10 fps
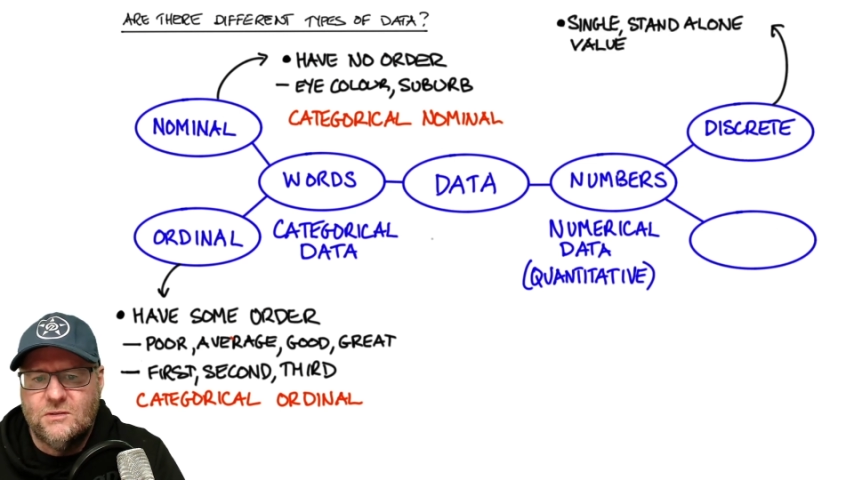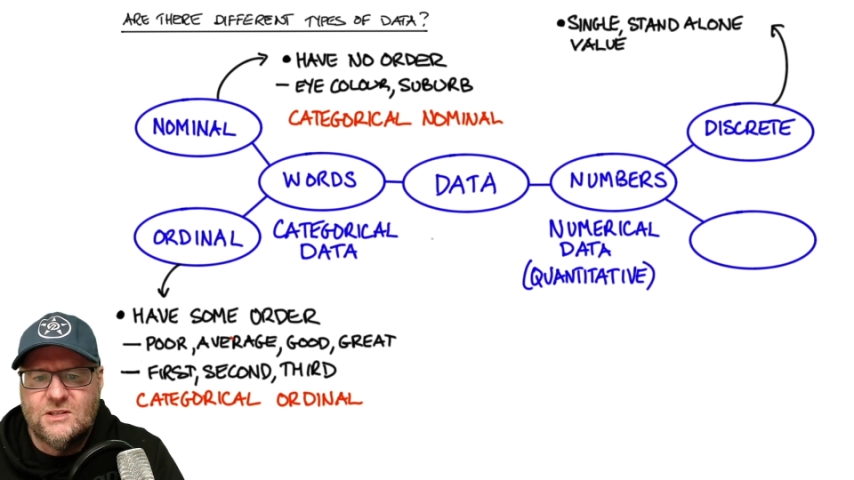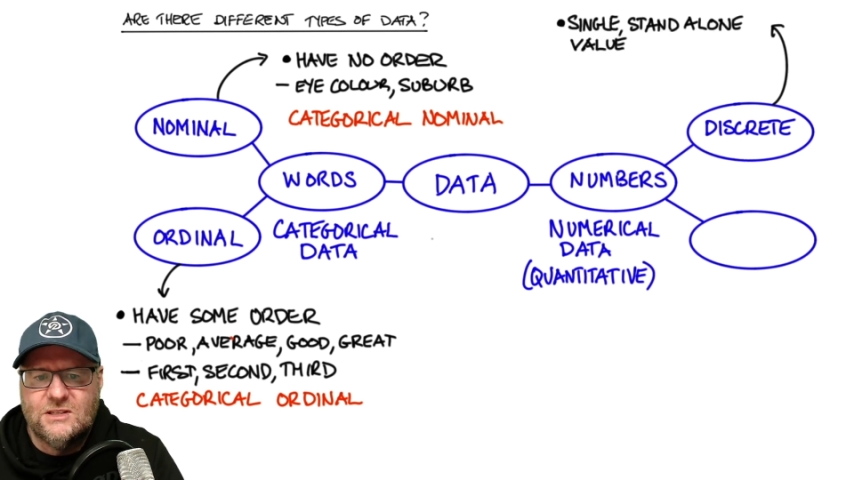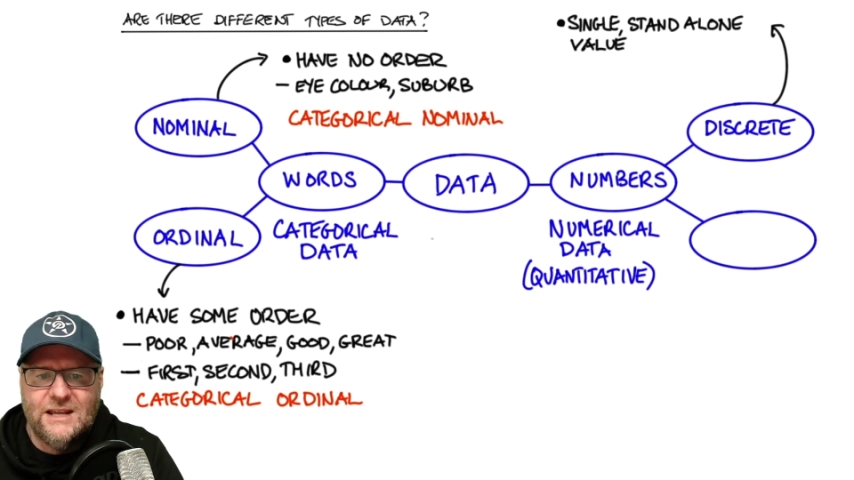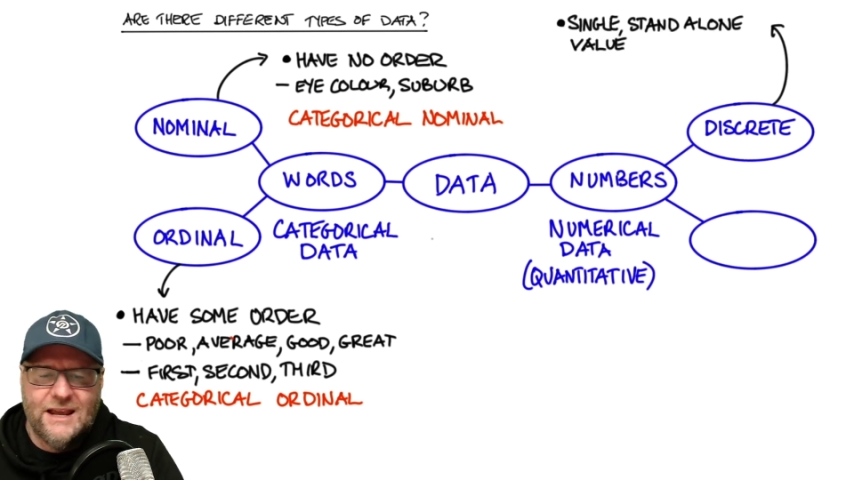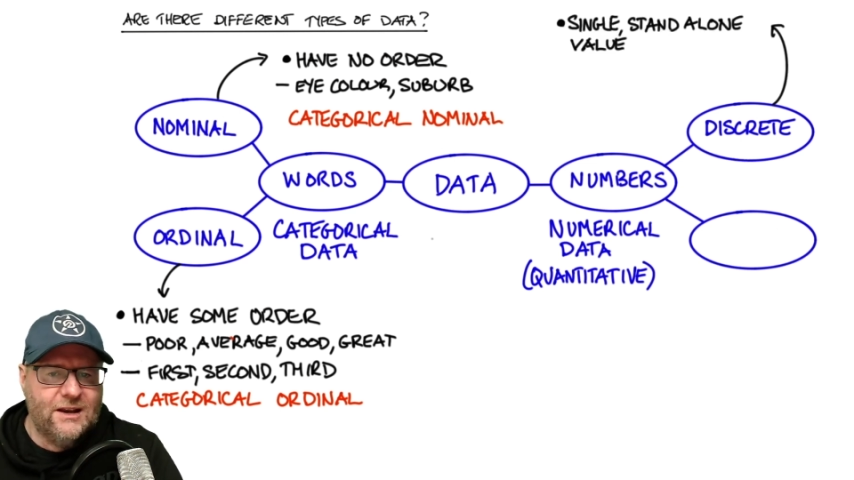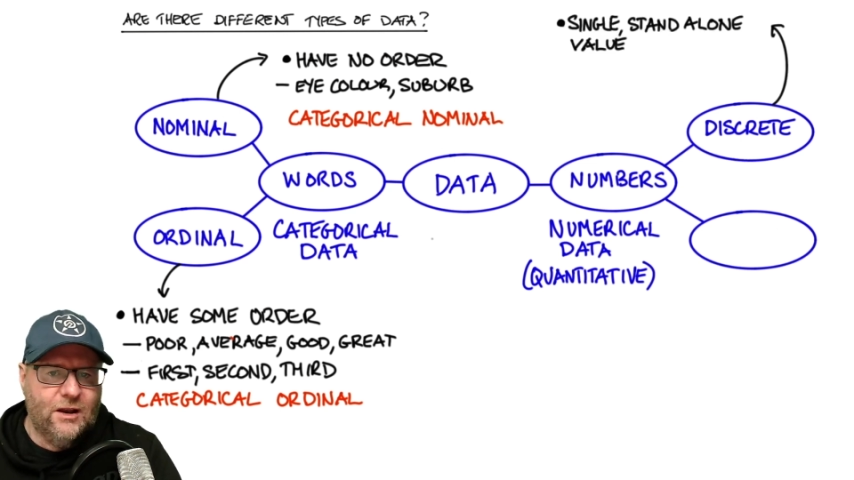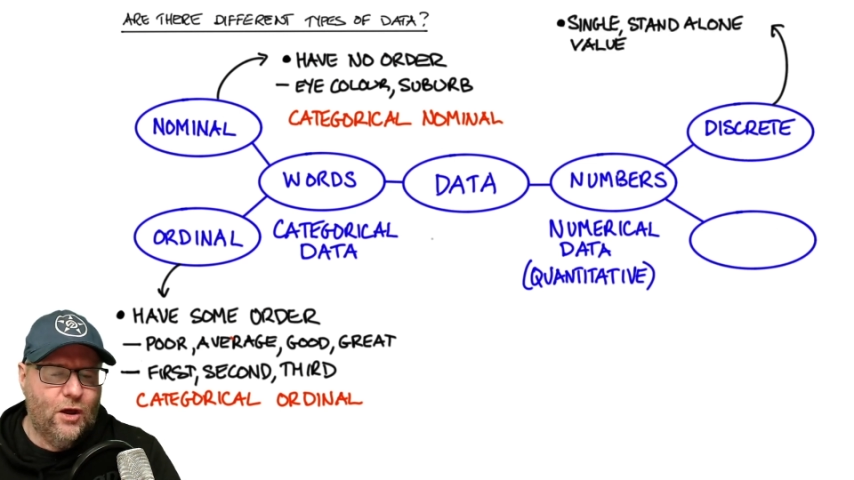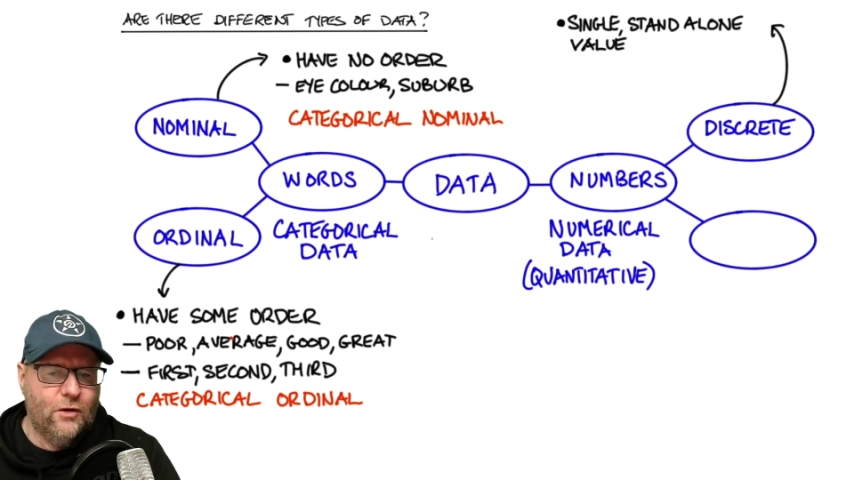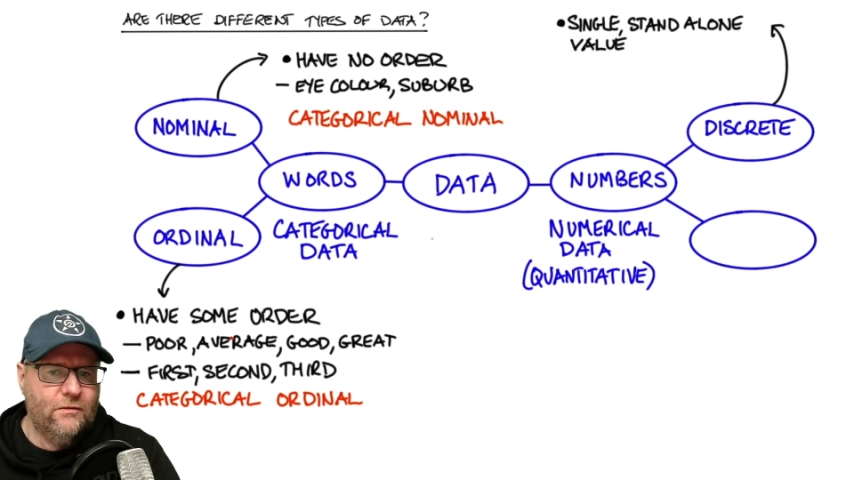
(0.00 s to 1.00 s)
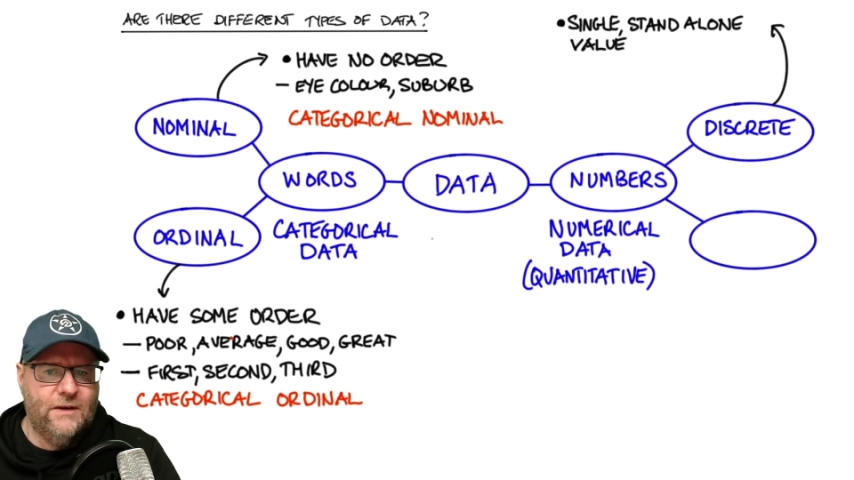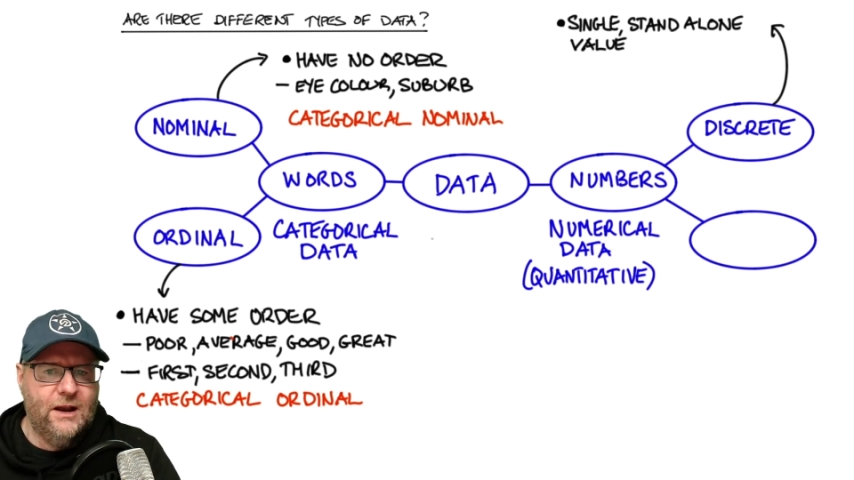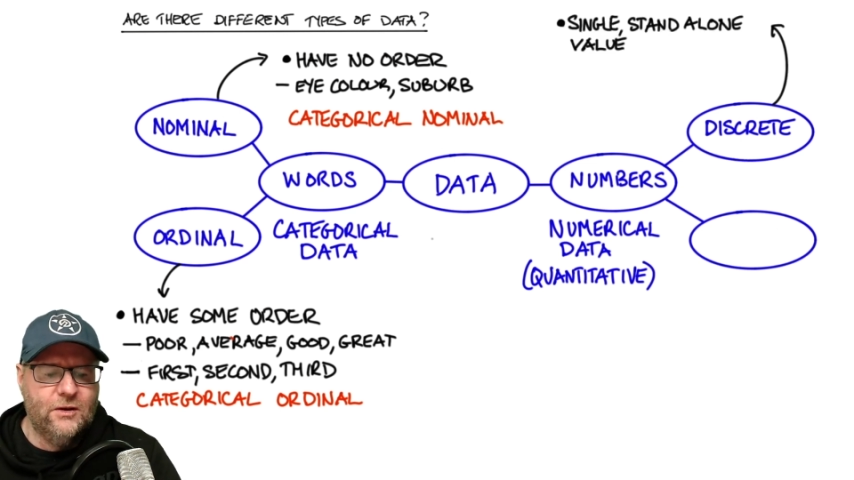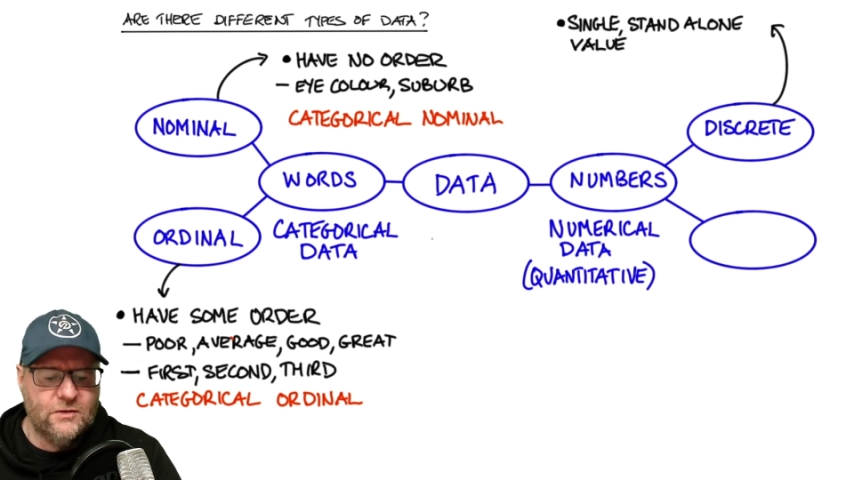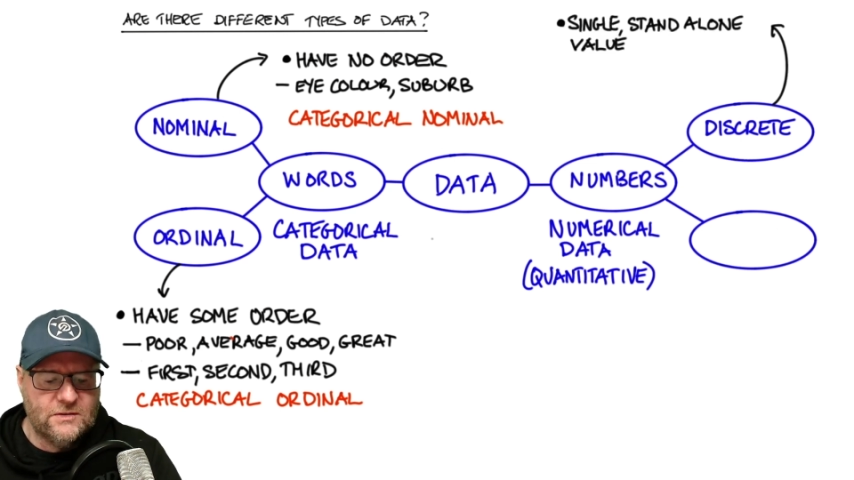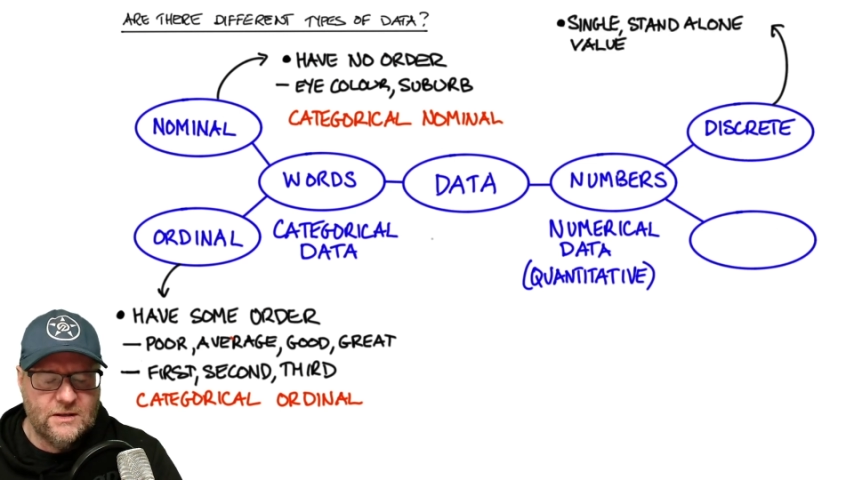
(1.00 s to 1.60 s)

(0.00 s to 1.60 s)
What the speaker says: standalone values.